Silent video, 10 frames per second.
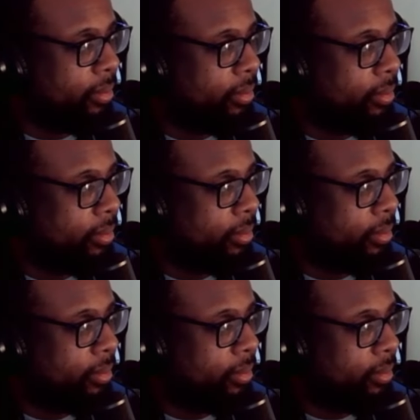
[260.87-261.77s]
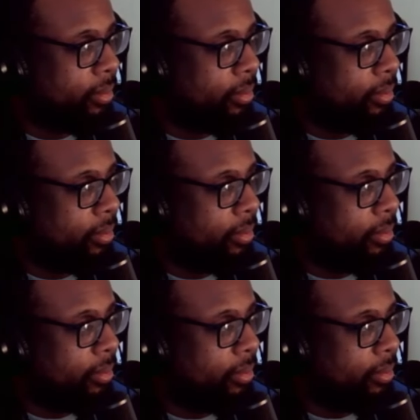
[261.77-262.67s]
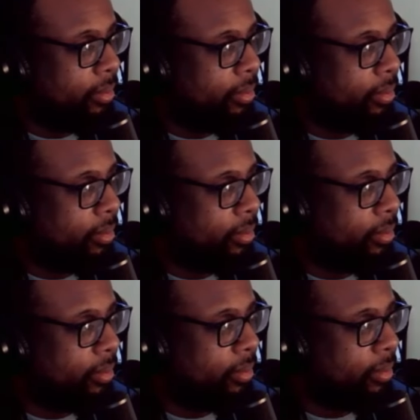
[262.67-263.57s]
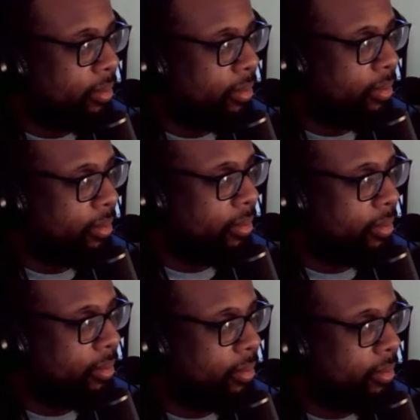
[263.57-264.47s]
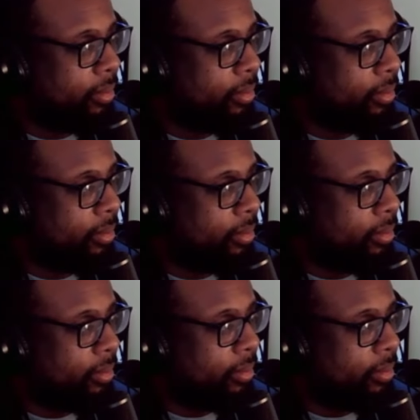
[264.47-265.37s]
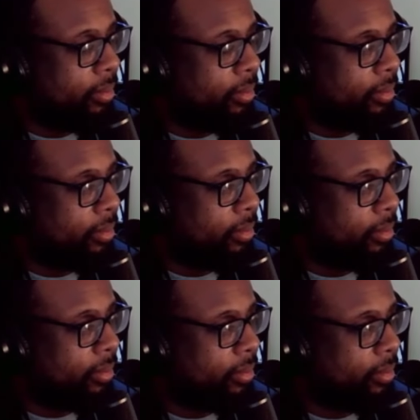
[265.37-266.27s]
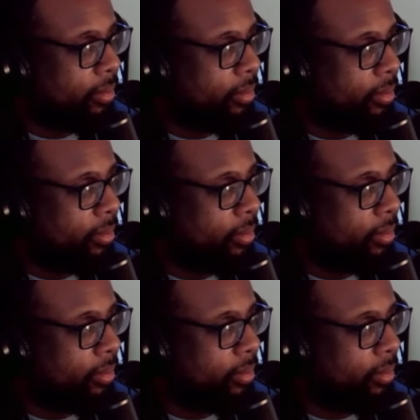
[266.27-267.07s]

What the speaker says: [no speech]